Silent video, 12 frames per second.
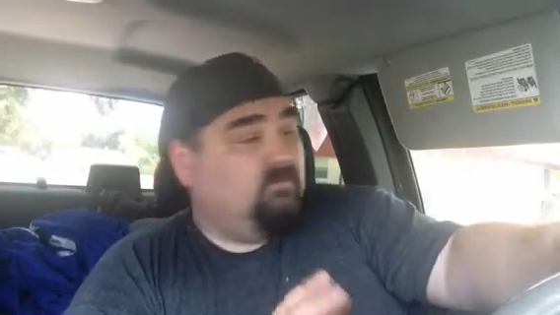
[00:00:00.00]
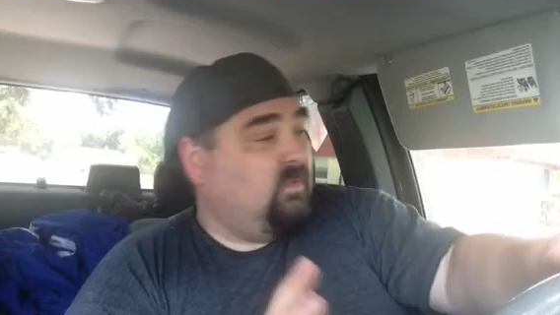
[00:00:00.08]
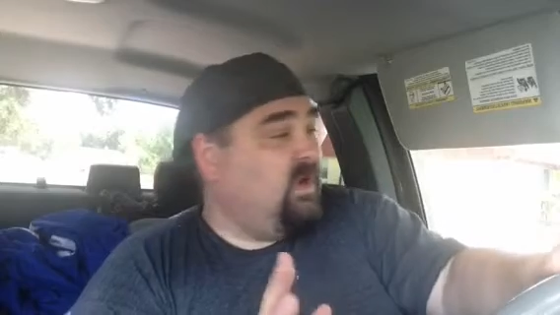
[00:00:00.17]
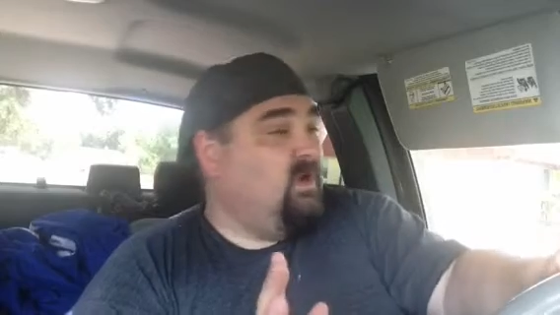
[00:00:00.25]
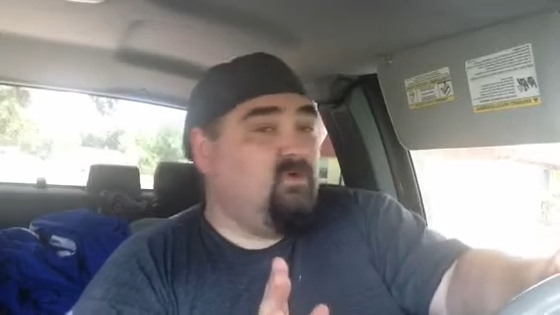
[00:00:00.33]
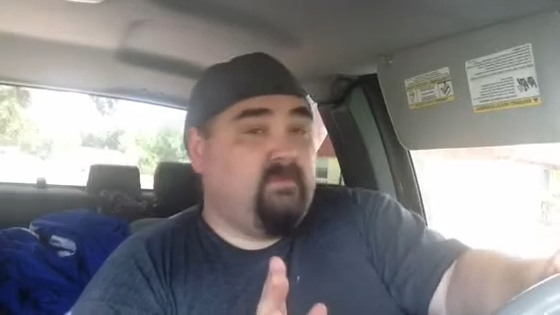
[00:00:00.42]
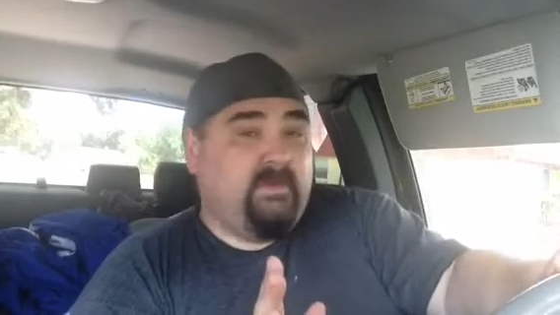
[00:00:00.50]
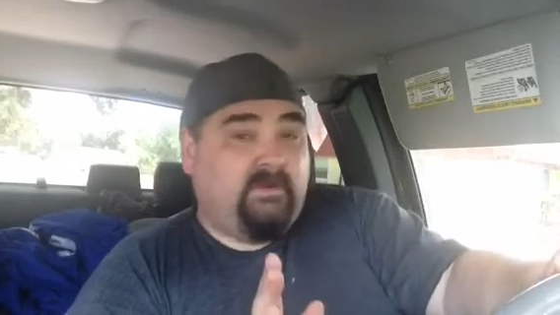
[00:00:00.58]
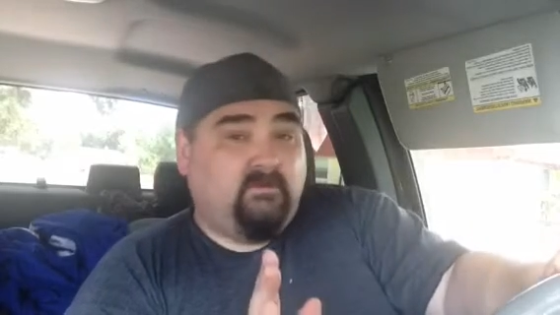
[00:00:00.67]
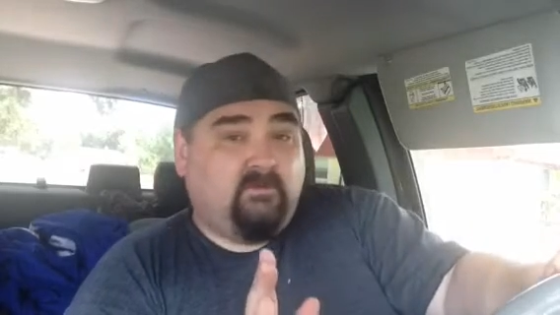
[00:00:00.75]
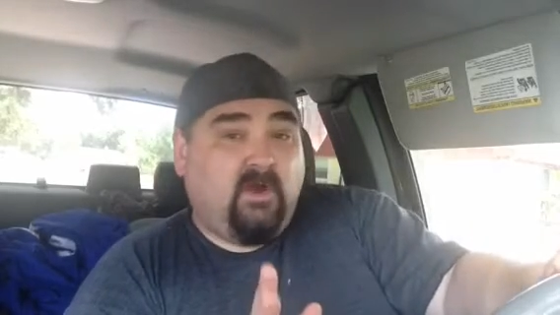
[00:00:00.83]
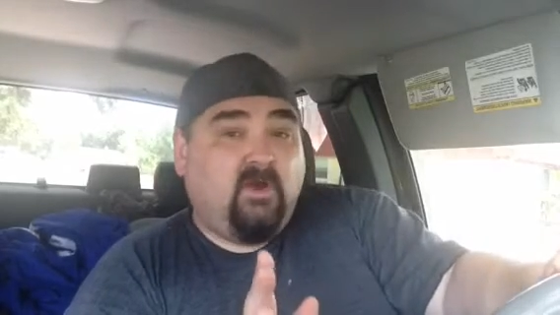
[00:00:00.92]

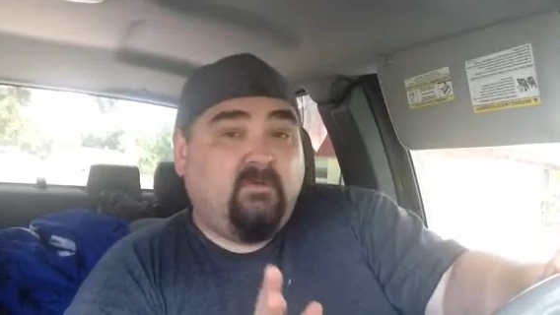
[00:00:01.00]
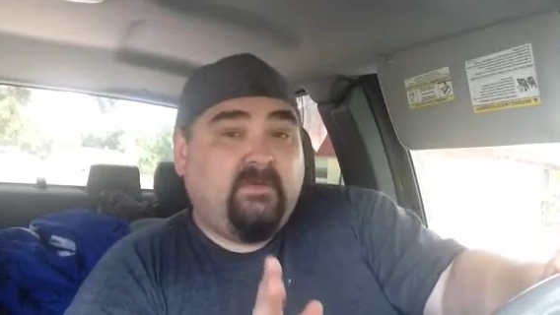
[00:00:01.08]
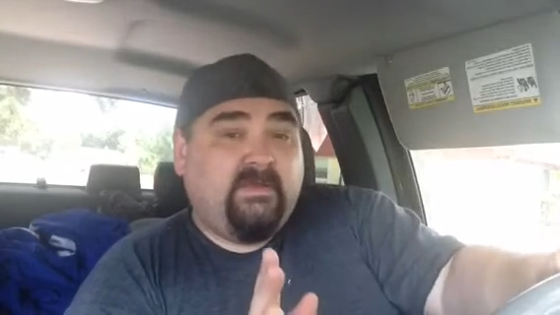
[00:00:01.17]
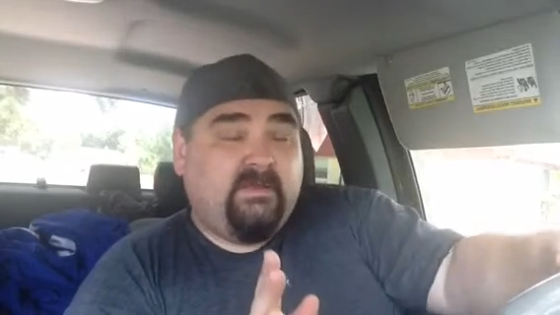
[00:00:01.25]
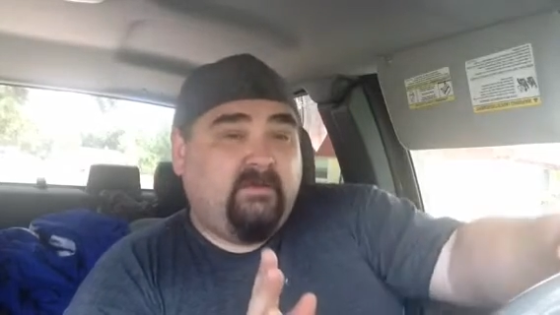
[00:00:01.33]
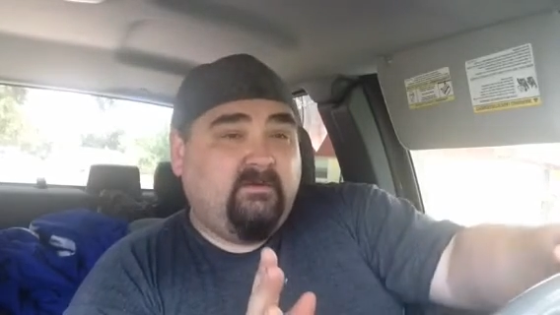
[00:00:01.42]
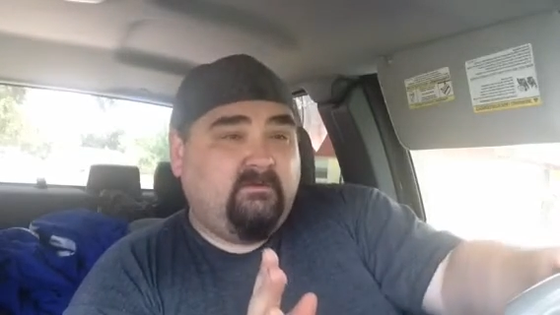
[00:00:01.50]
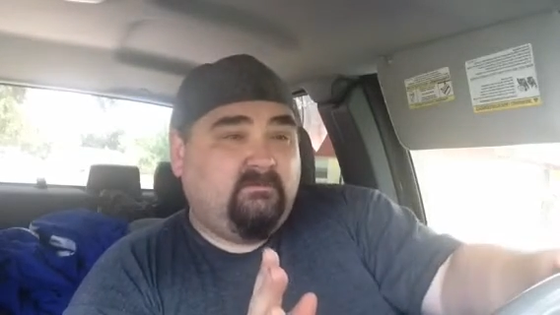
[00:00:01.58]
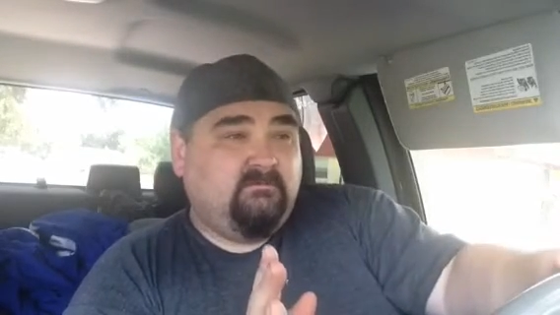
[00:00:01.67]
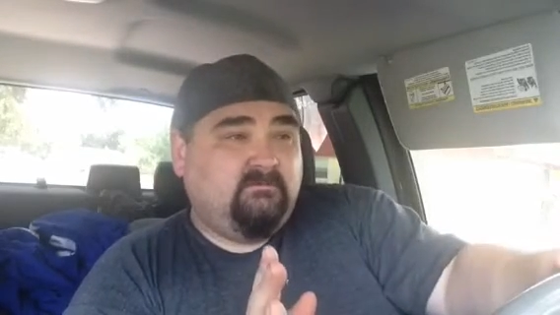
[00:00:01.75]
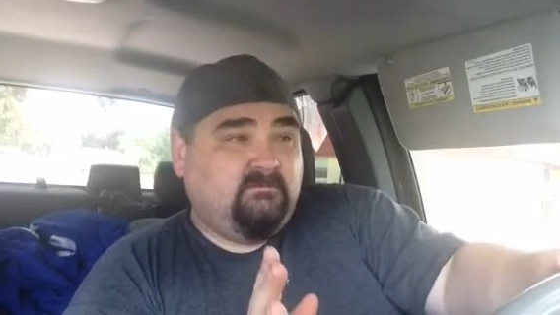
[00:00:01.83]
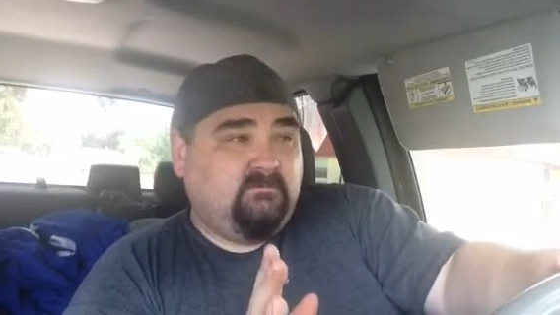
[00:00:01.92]
Ryobi,
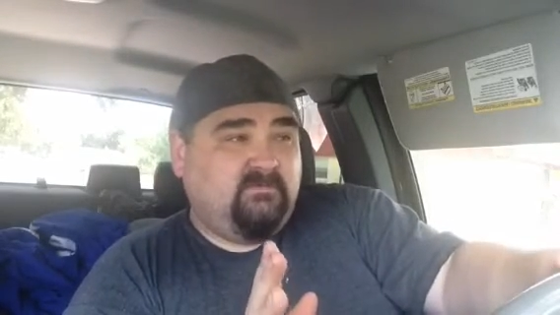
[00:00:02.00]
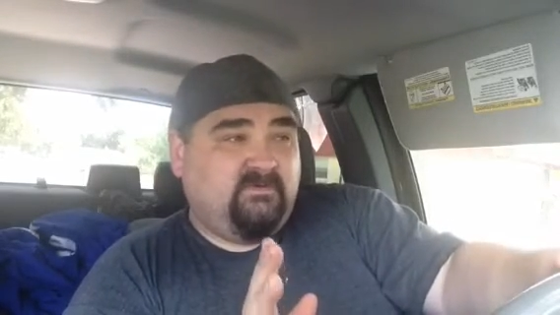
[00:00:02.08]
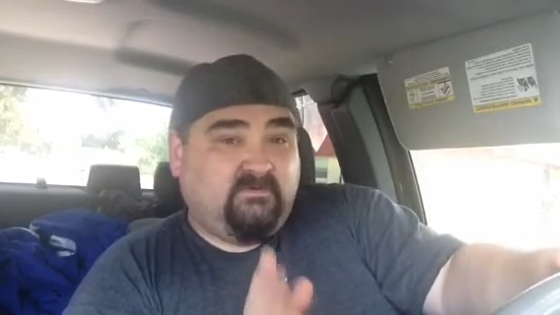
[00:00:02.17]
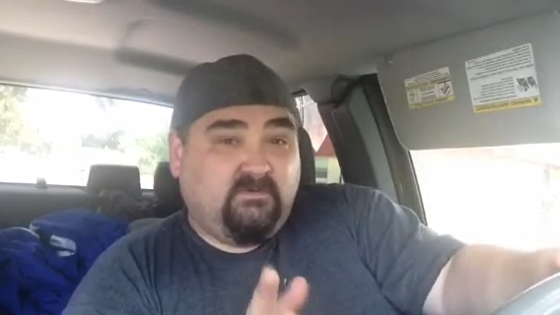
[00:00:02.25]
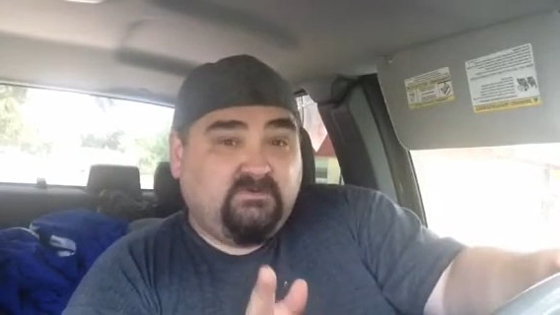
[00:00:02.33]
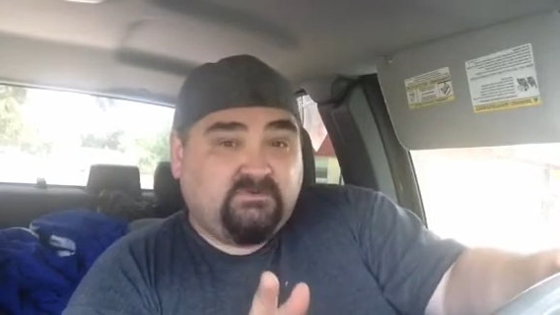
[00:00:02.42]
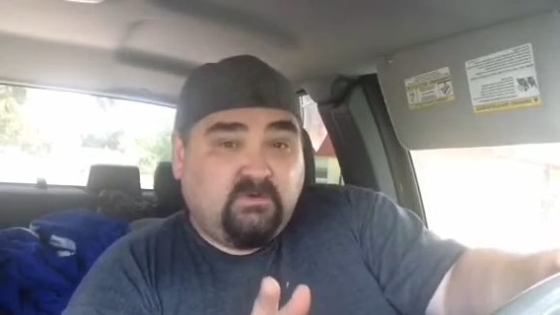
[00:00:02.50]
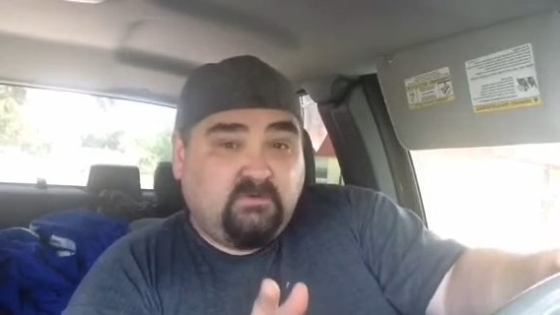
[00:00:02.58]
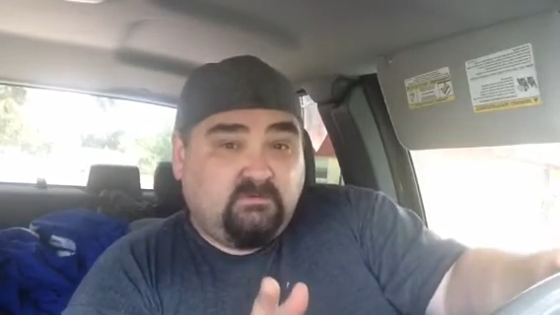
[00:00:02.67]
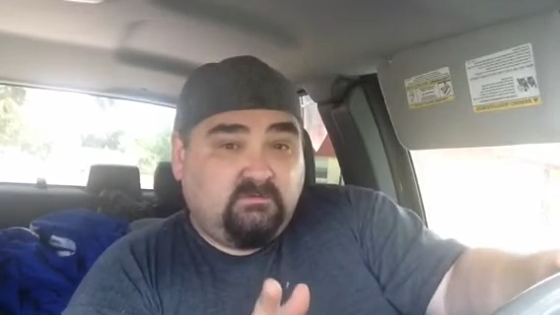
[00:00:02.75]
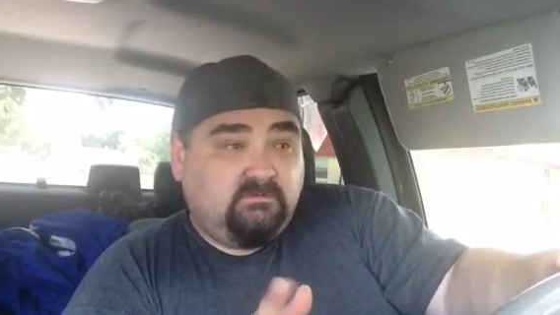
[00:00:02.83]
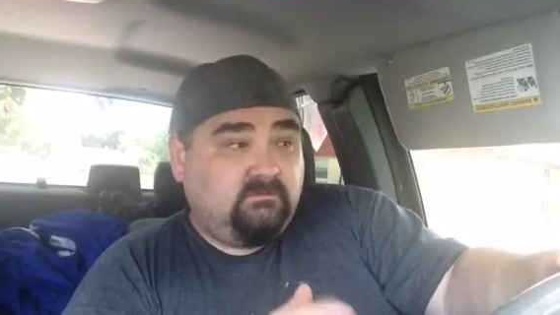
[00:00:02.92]
the two-stroke